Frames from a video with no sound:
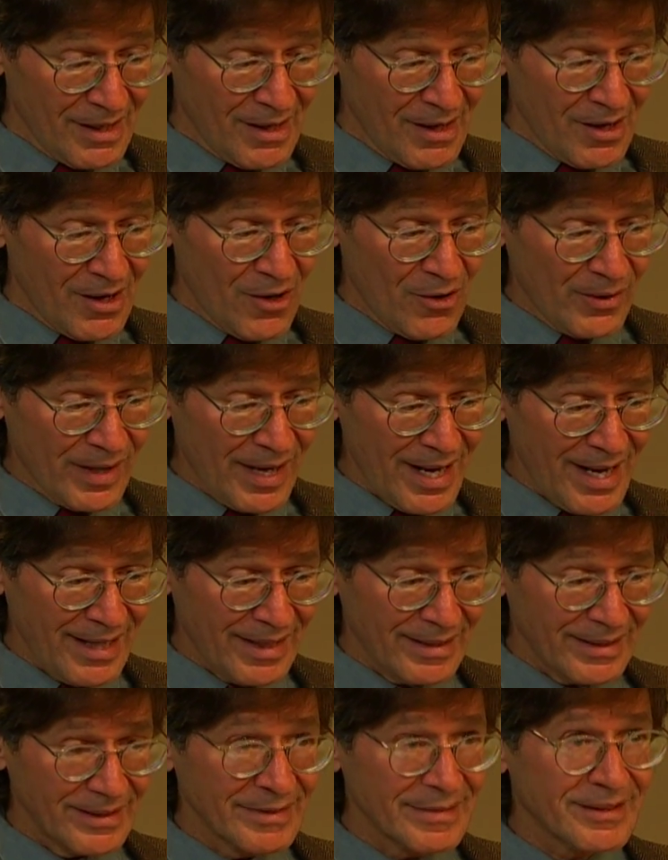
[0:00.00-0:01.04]

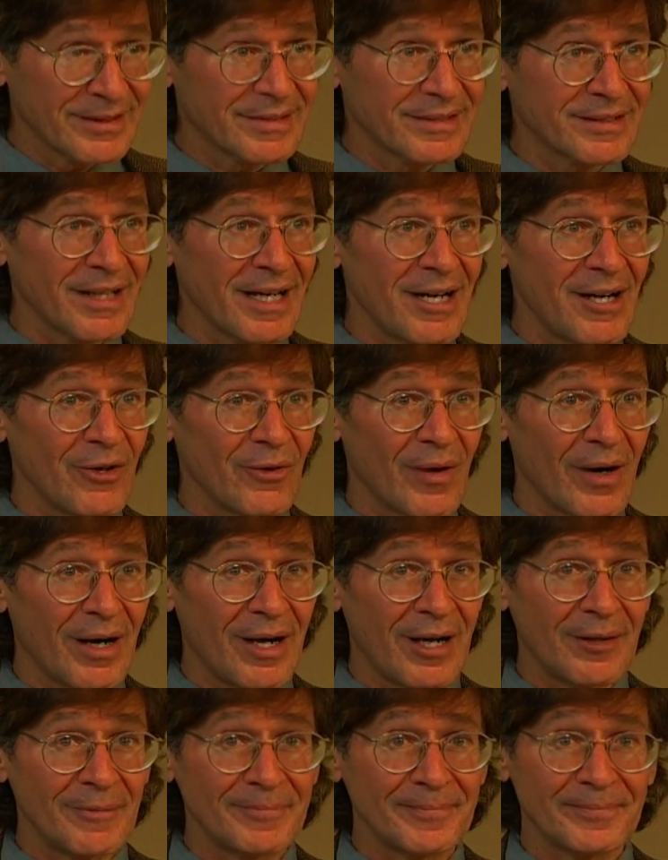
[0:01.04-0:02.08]
Okay, so,
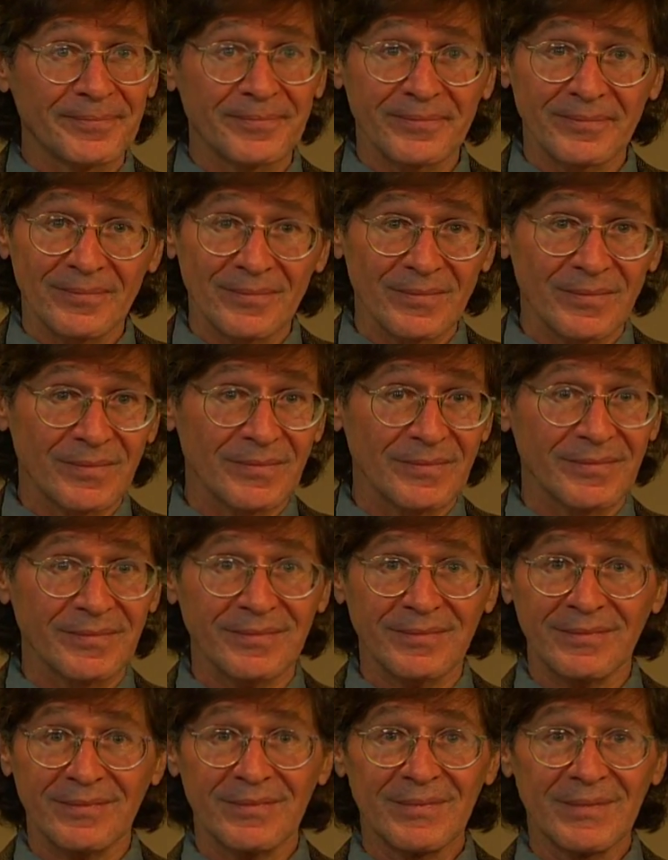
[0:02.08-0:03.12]
um,
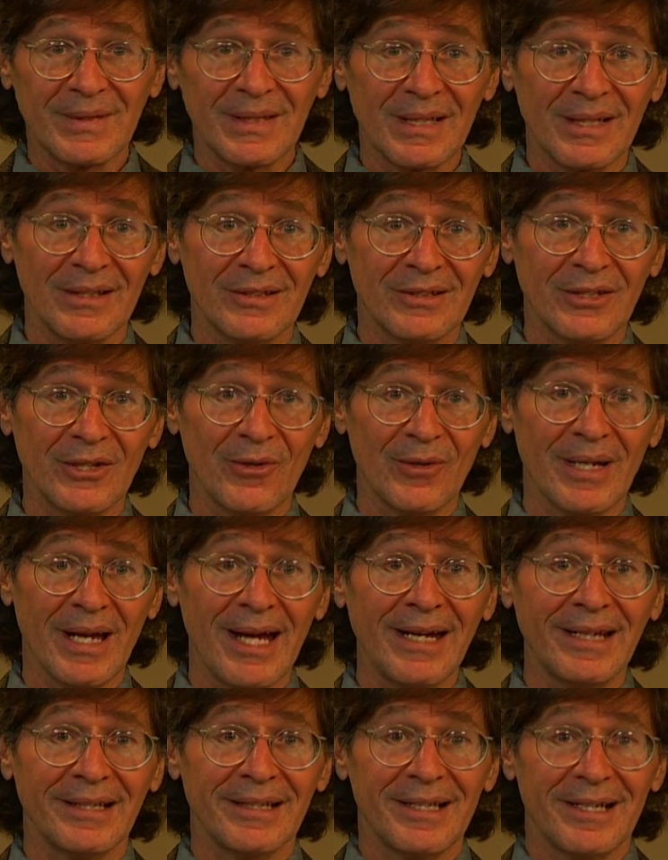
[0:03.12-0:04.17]
so
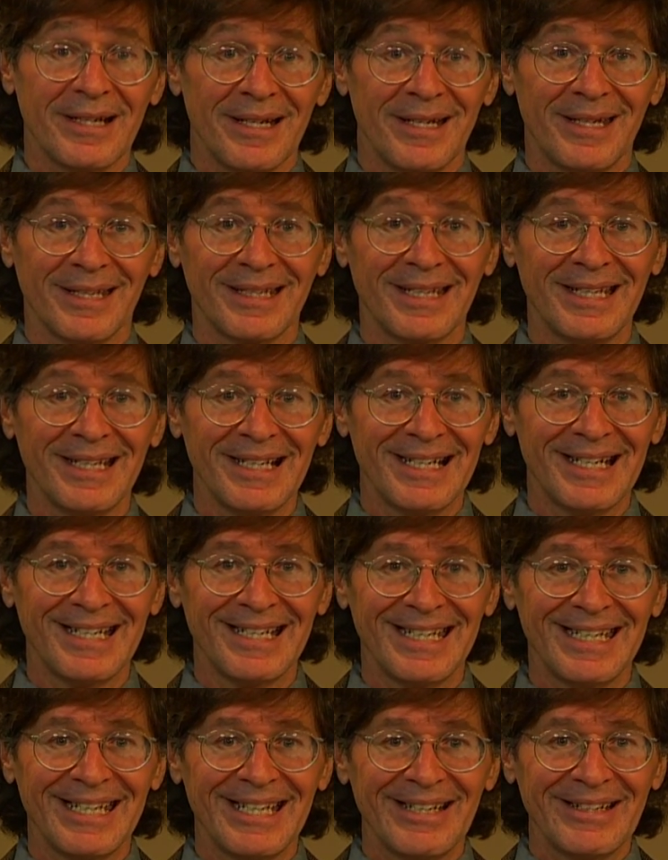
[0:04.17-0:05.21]
again,
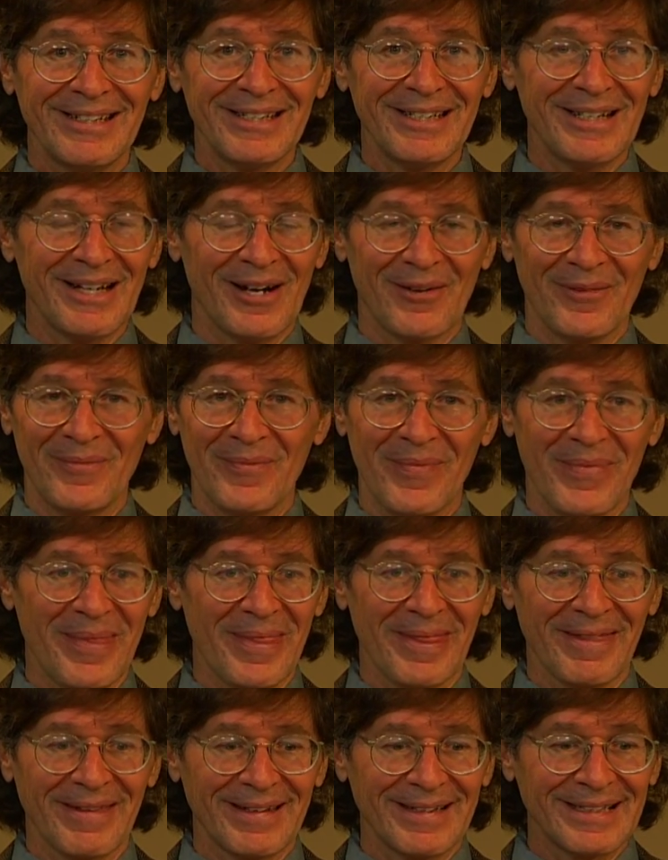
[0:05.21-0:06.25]
you know,
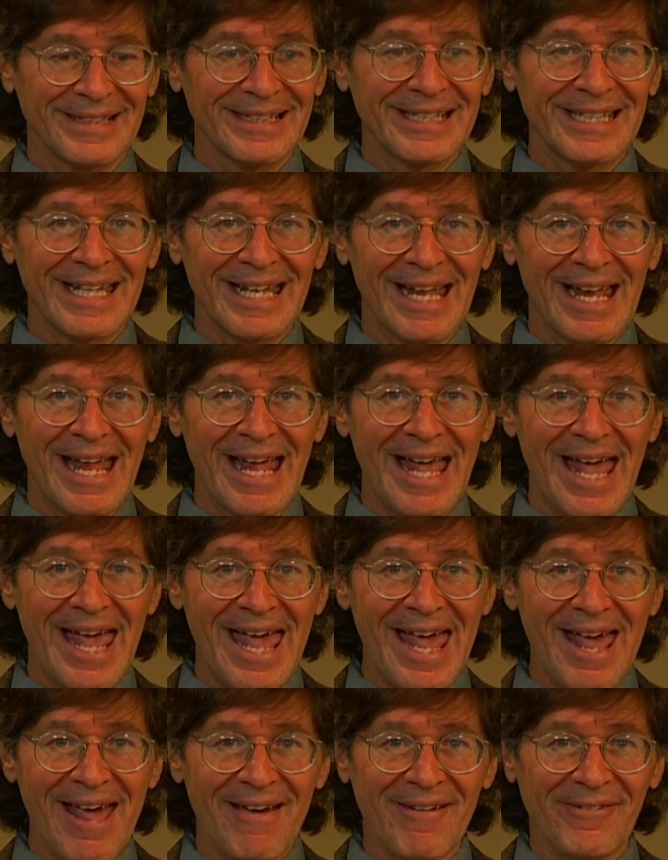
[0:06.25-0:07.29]

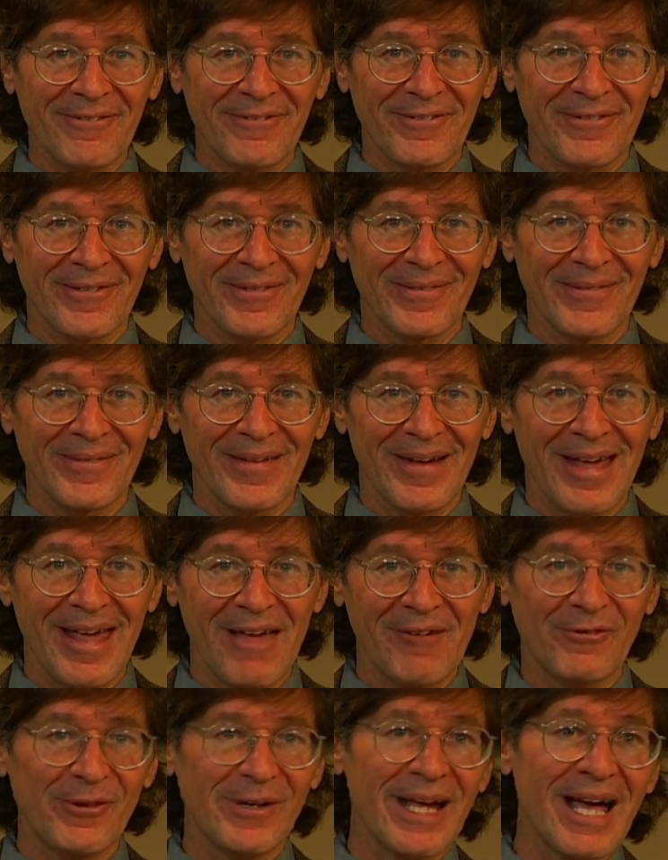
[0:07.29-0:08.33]
if,
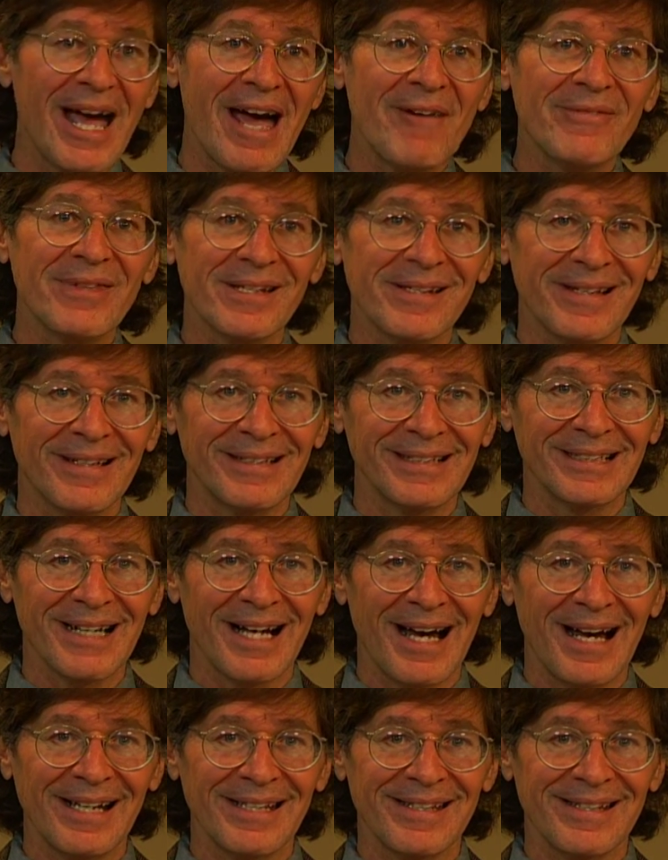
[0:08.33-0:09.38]
if we have this
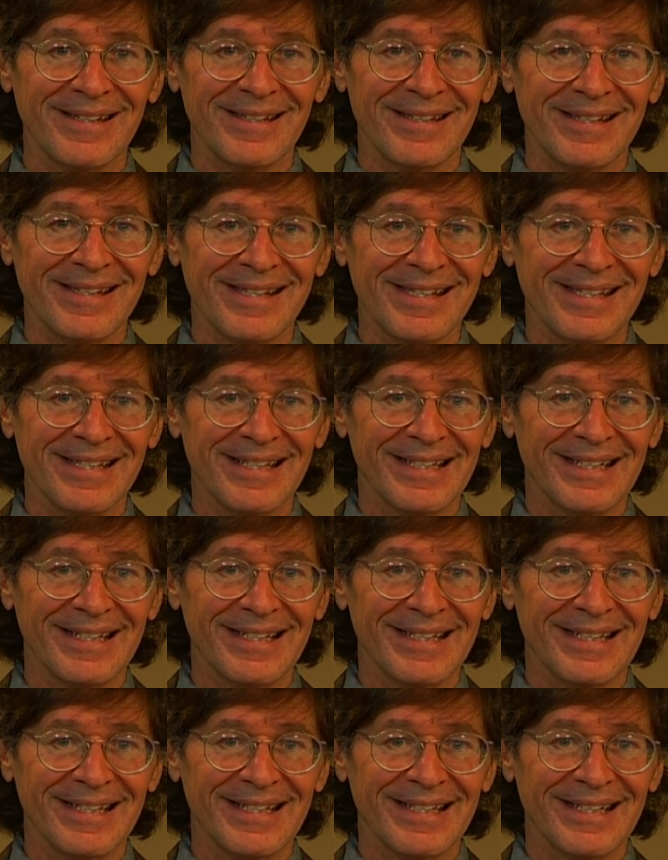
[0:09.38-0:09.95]
unconscious